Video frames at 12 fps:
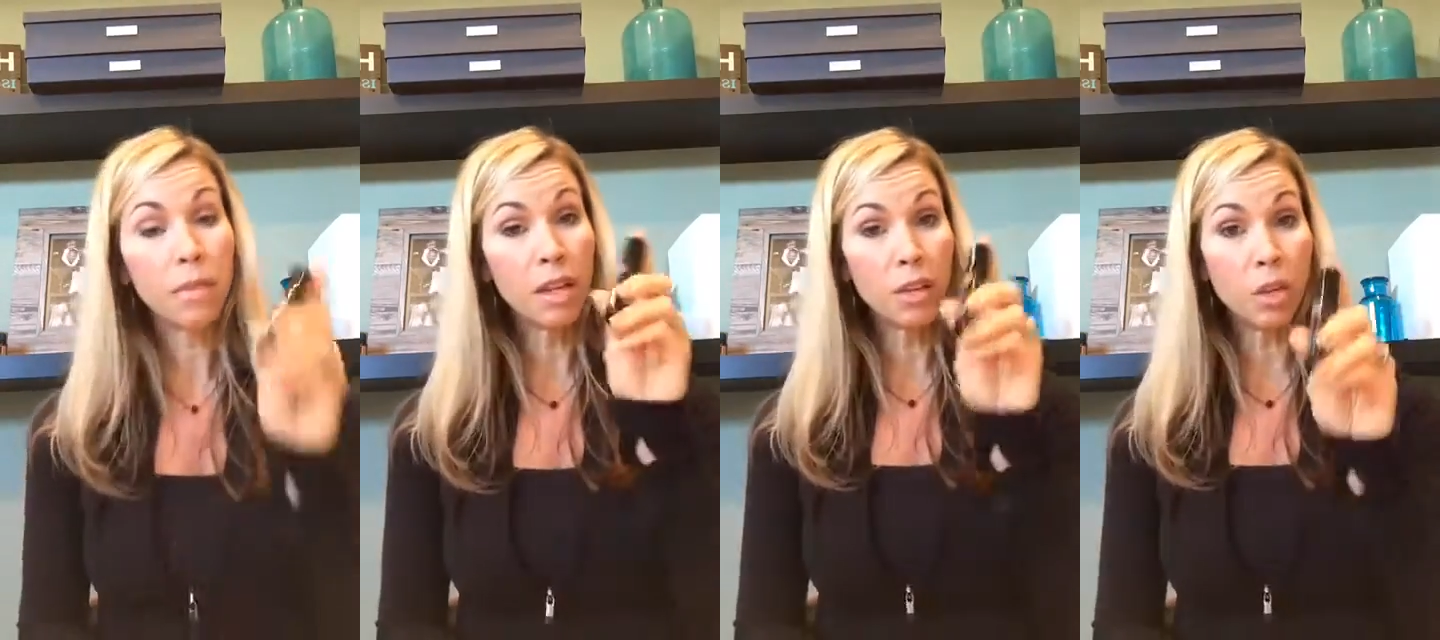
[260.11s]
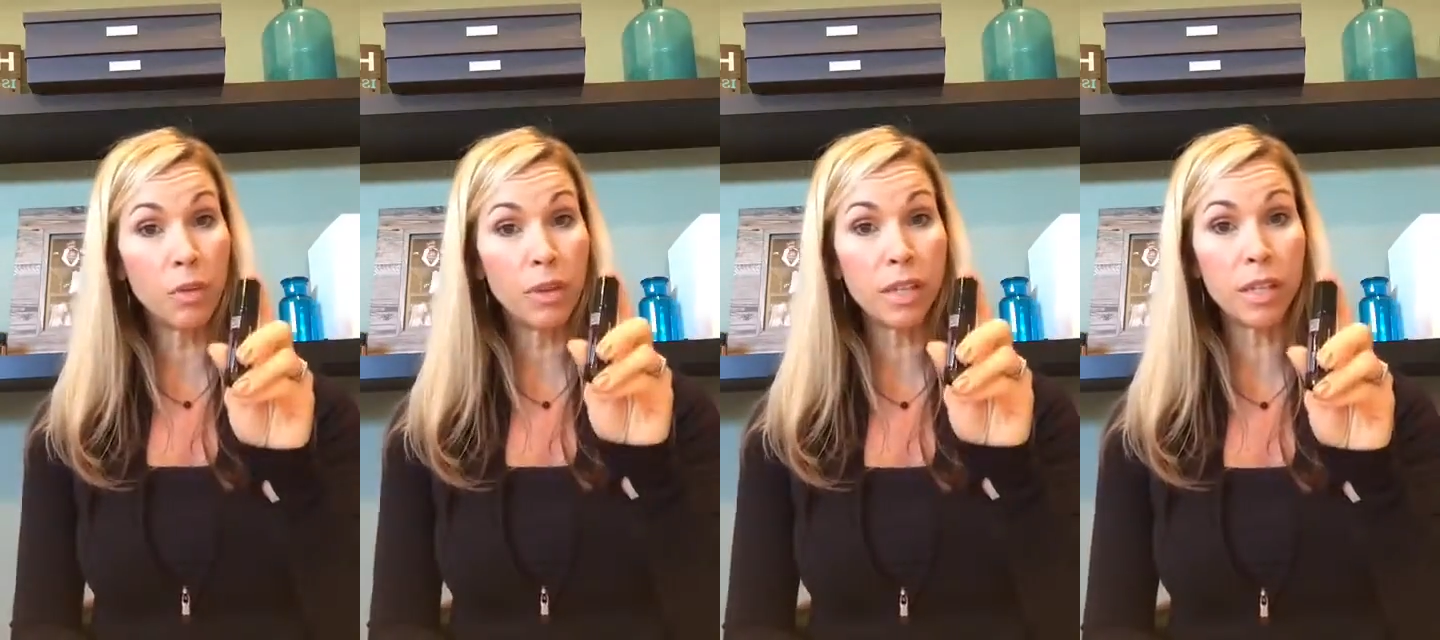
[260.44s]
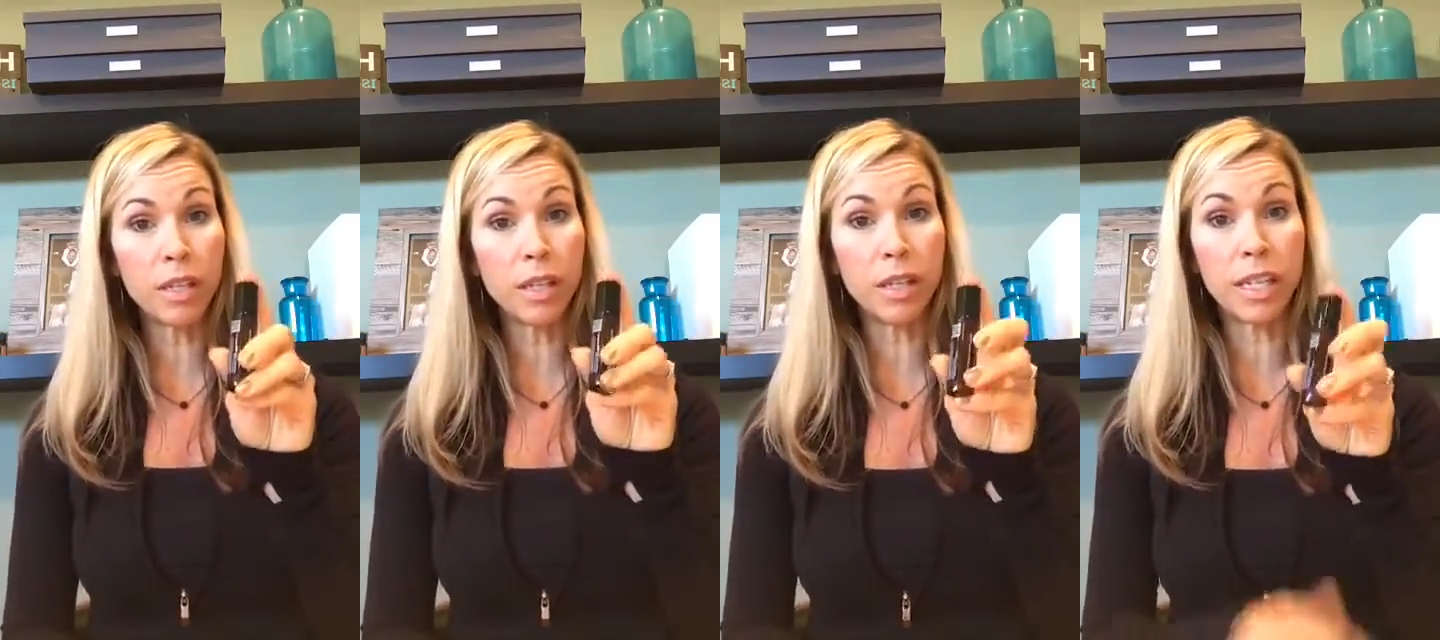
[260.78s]
So this is
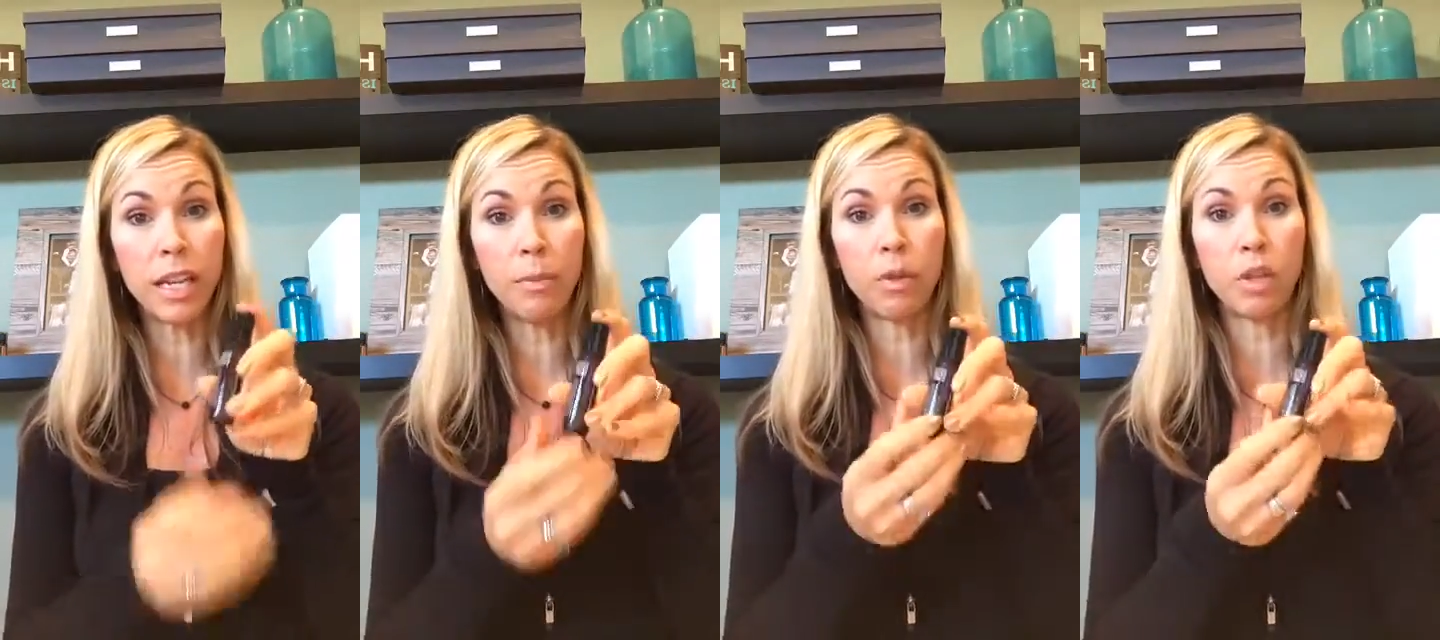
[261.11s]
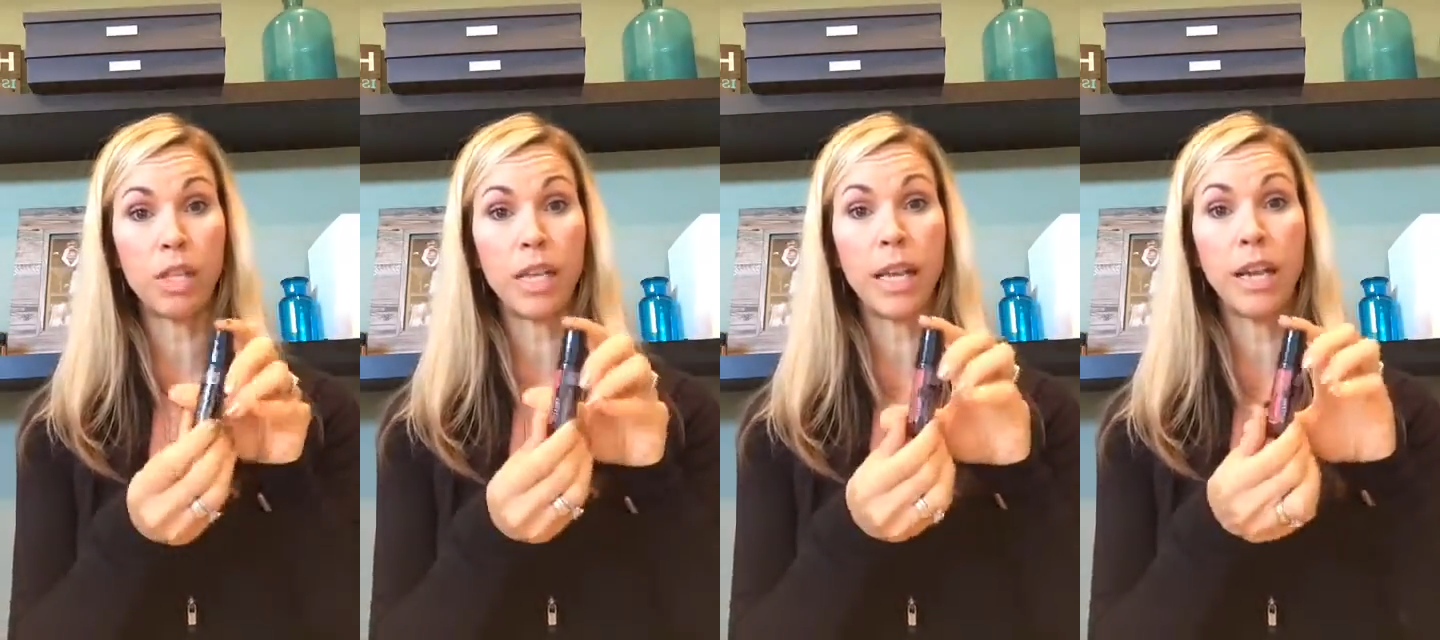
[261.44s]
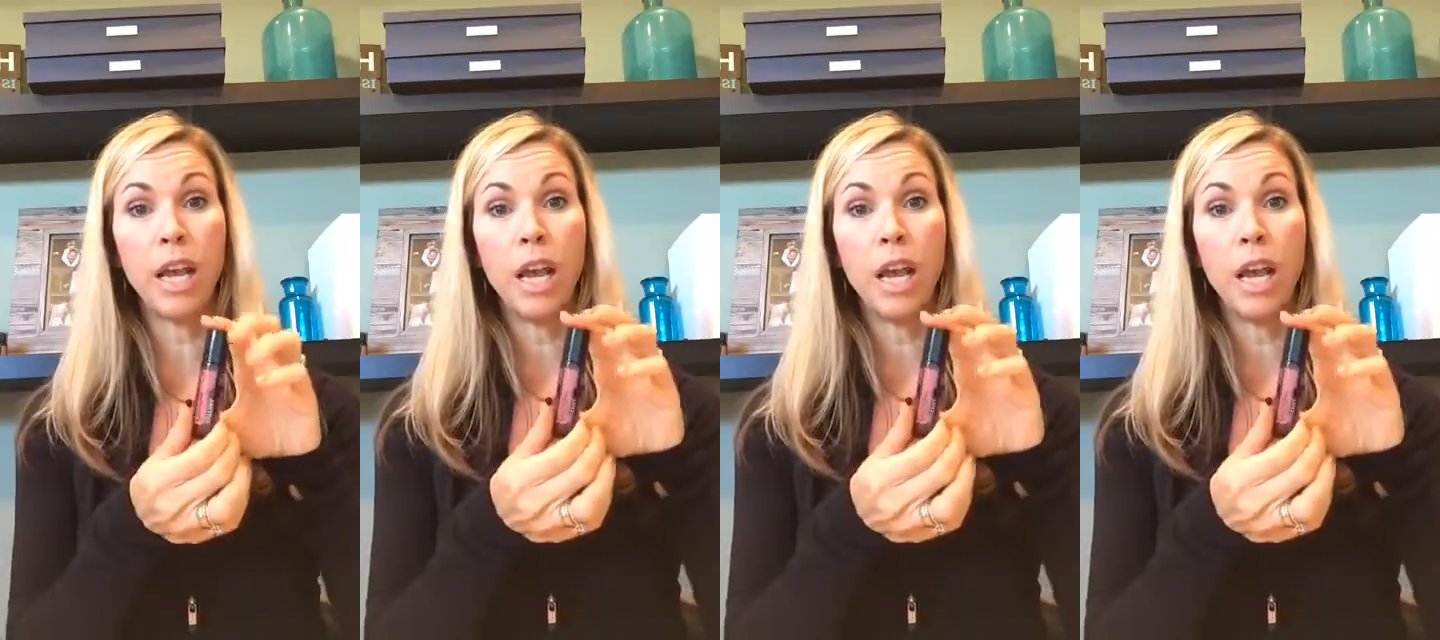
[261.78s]
the 10%